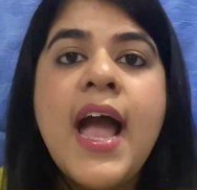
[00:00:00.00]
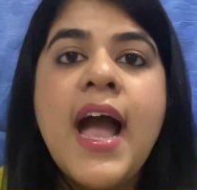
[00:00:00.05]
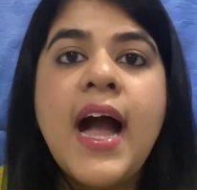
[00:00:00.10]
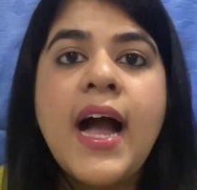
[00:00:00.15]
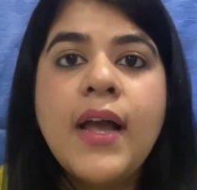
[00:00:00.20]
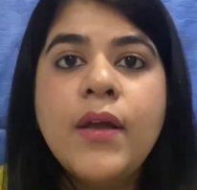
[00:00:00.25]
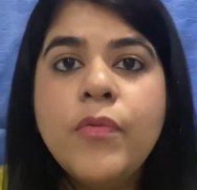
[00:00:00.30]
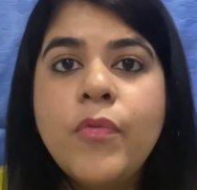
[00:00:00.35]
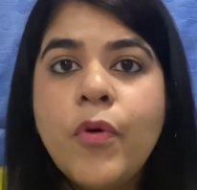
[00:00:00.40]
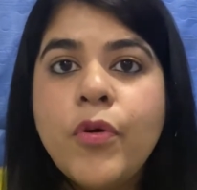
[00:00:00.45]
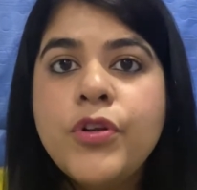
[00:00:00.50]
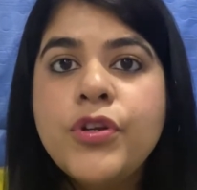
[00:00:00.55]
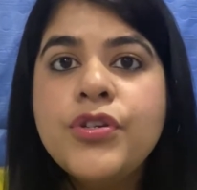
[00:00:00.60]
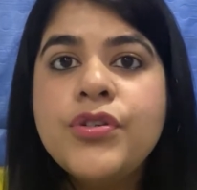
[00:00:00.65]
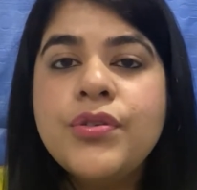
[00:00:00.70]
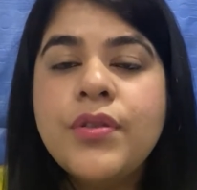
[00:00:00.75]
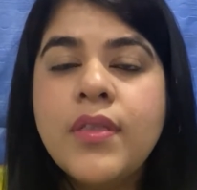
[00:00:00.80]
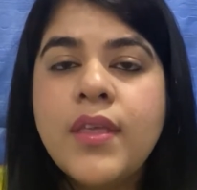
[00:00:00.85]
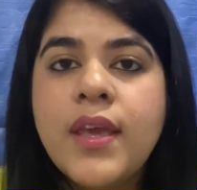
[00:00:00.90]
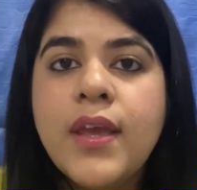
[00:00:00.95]
I want you
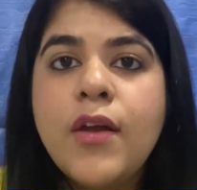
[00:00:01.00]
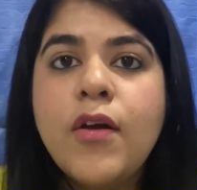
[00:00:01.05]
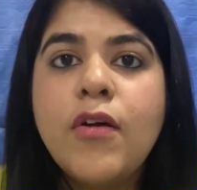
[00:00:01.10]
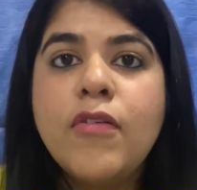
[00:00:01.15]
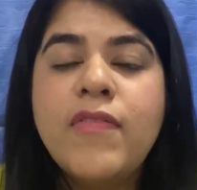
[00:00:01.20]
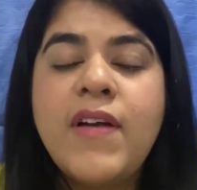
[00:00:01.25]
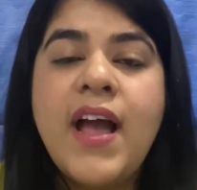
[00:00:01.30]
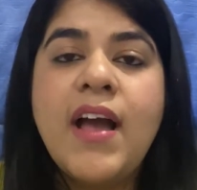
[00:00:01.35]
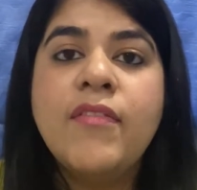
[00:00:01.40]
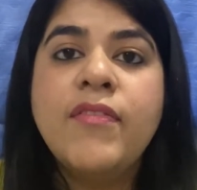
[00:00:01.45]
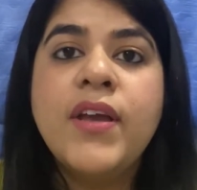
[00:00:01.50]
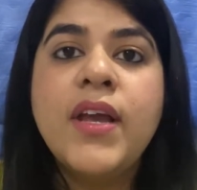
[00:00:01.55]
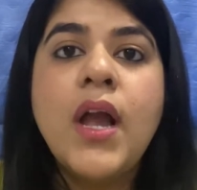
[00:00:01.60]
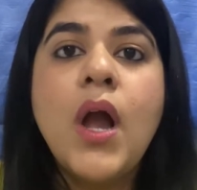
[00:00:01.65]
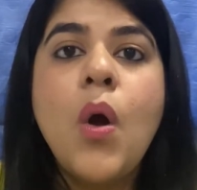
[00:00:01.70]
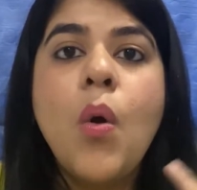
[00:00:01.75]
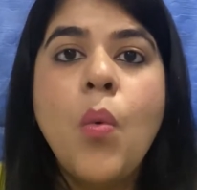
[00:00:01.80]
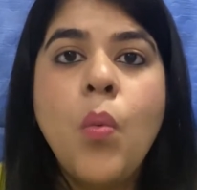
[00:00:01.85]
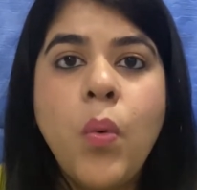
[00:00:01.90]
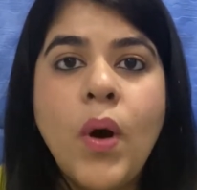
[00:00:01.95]
to think of having
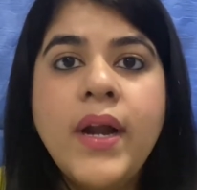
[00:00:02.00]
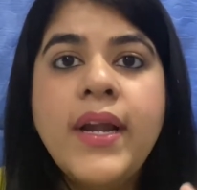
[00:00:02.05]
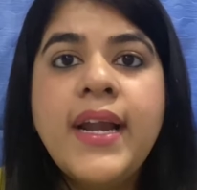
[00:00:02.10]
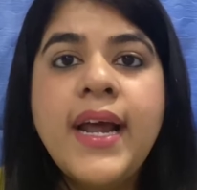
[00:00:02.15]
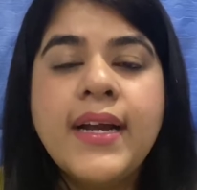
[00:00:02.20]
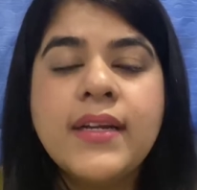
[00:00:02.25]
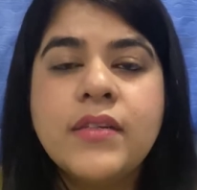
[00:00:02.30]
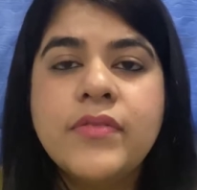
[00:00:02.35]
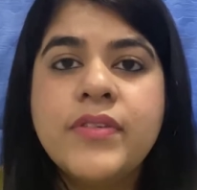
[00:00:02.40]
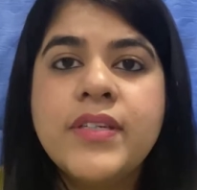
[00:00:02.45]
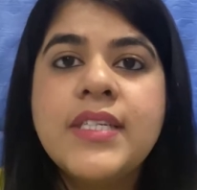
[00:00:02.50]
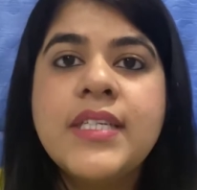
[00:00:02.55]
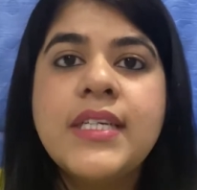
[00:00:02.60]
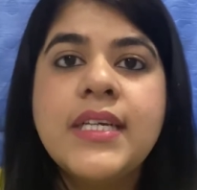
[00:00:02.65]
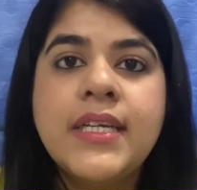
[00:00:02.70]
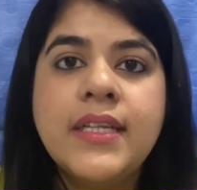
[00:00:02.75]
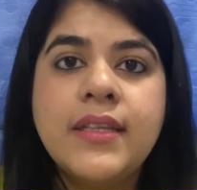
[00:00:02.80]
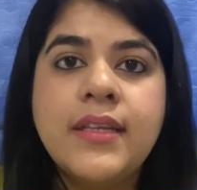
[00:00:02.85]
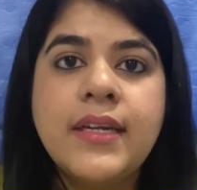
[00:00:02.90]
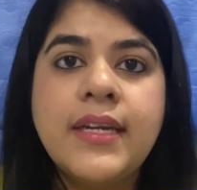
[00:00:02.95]
one activity
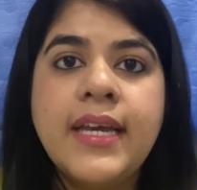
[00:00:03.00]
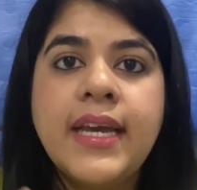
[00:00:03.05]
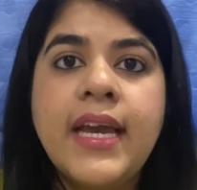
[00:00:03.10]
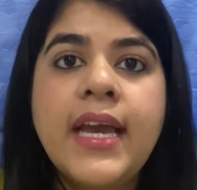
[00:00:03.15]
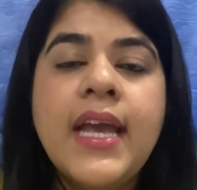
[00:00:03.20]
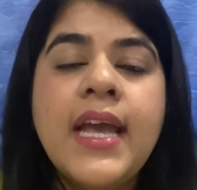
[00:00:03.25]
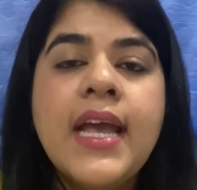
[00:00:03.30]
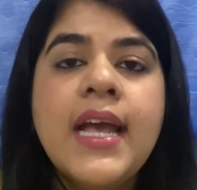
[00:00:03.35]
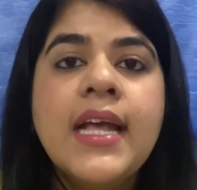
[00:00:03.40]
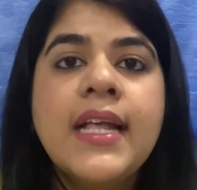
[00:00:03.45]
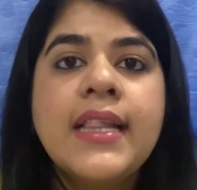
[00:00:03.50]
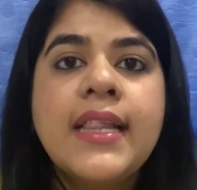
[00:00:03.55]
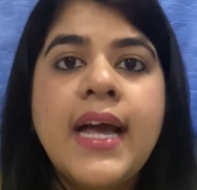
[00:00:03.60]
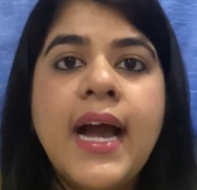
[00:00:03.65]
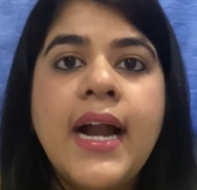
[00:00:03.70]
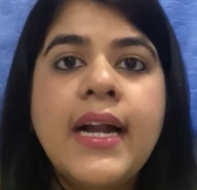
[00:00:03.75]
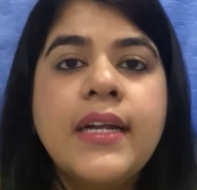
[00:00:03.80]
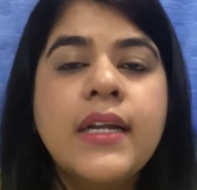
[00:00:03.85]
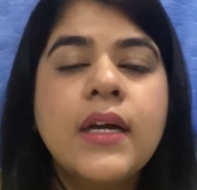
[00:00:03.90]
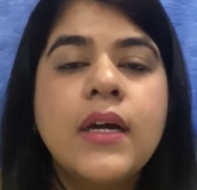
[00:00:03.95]
in the day
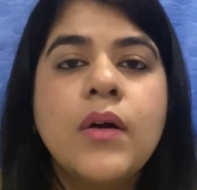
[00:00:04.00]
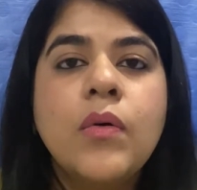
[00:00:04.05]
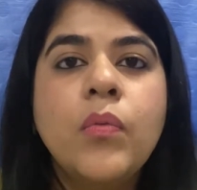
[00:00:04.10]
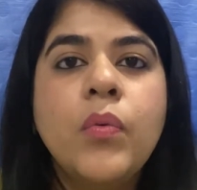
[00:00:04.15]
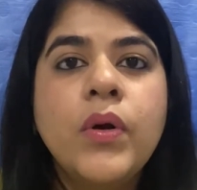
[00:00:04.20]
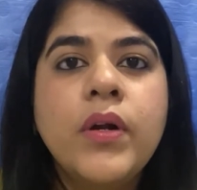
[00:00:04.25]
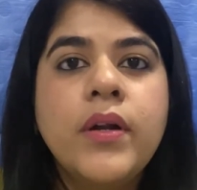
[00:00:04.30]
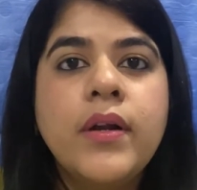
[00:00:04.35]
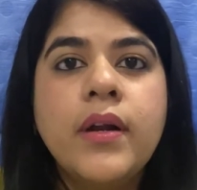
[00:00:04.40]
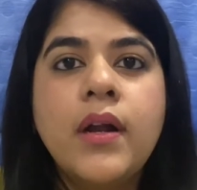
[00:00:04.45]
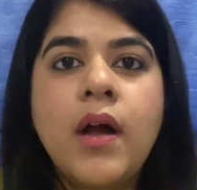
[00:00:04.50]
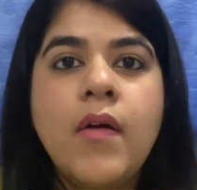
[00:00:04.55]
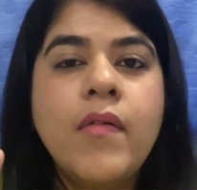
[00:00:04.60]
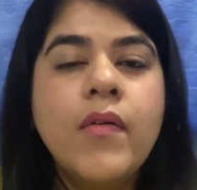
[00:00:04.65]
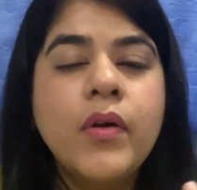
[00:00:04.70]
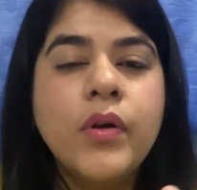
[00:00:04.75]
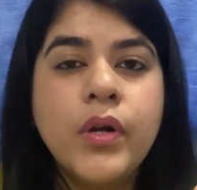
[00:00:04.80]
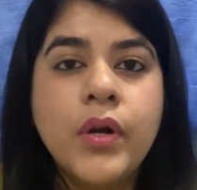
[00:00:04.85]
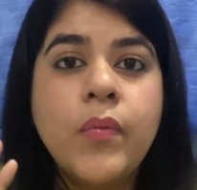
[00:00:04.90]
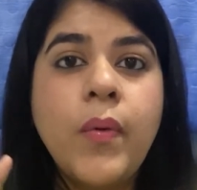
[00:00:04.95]
that would
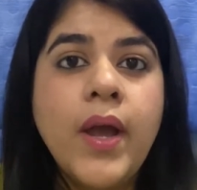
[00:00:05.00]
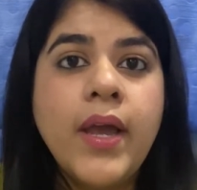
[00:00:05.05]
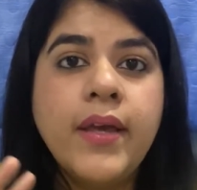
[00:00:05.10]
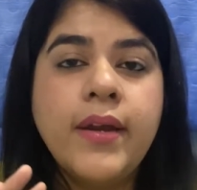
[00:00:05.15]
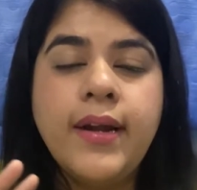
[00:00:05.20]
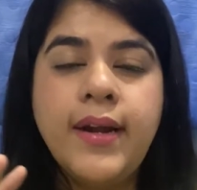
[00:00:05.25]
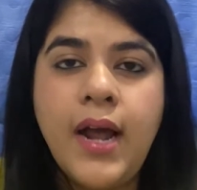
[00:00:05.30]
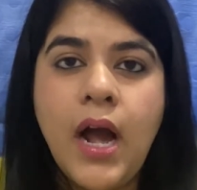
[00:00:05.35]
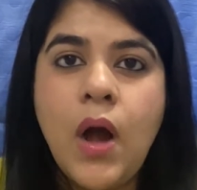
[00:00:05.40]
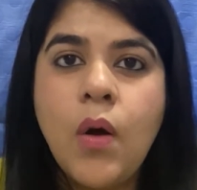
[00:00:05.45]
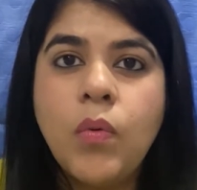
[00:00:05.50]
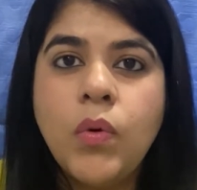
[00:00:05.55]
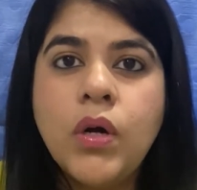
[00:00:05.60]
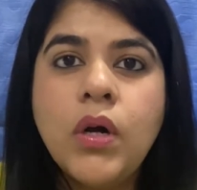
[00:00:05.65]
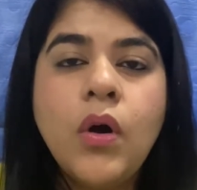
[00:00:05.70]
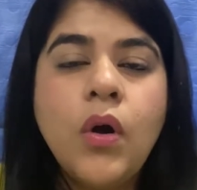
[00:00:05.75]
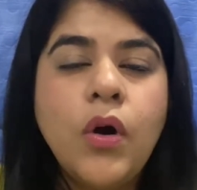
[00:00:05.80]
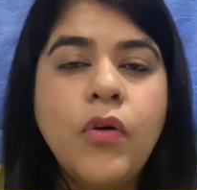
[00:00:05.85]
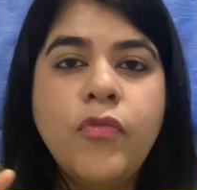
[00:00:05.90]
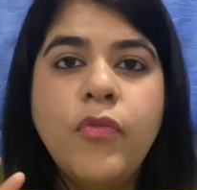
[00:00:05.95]
require an
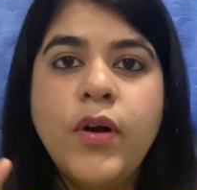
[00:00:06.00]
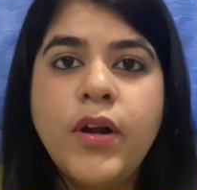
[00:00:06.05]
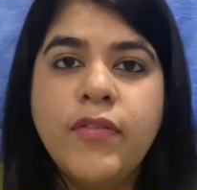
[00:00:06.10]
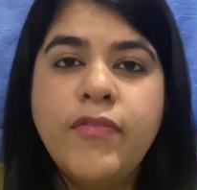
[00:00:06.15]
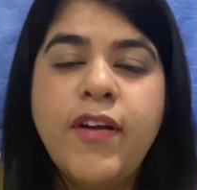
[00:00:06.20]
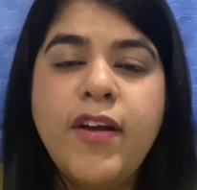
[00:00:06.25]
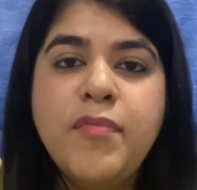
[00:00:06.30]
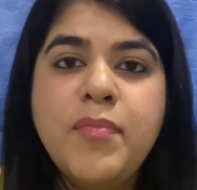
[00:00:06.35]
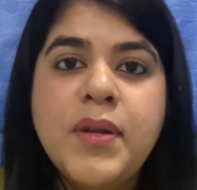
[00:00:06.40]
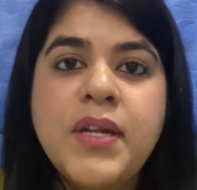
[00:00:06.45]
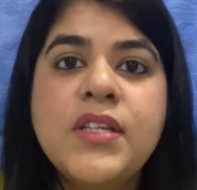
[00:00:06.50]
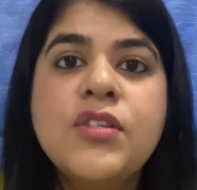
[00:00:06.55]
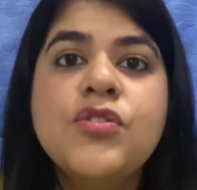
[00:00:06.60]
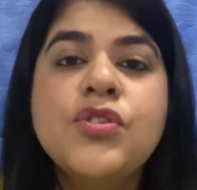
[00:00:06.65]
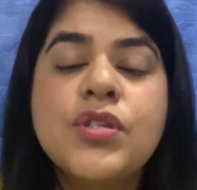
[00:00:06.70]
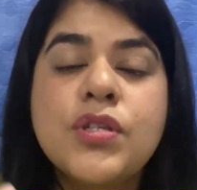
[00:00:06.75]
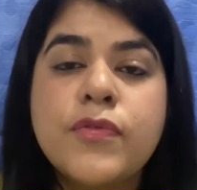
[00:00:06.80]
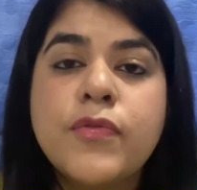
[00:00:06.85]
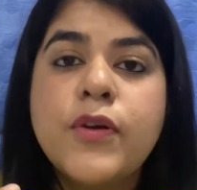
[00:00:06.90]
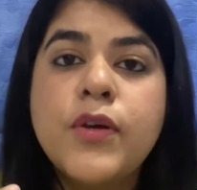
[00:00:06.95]
hour or 45 minutes just for